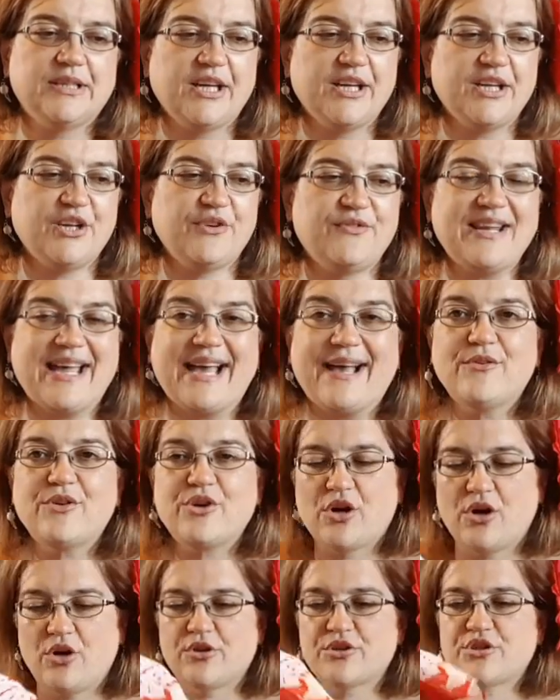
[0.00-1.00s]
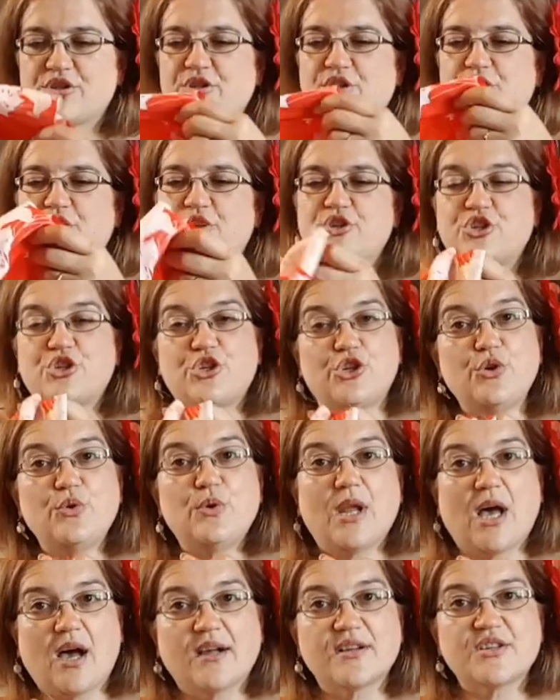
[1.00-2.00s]
you've now got 2
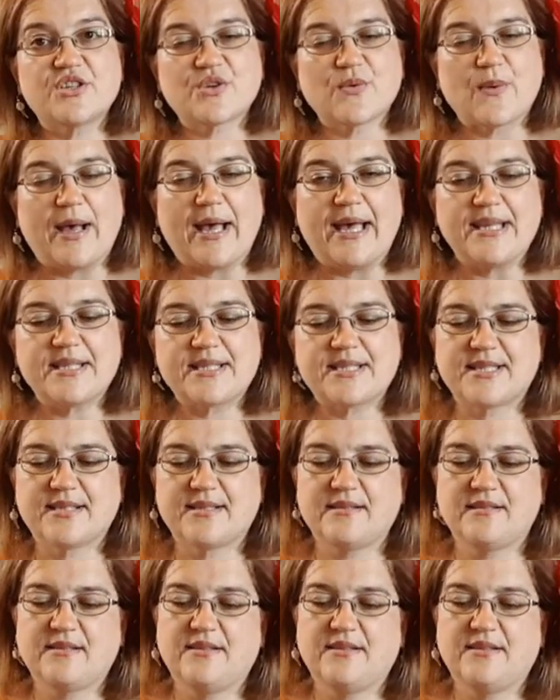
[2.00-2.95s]
large squares,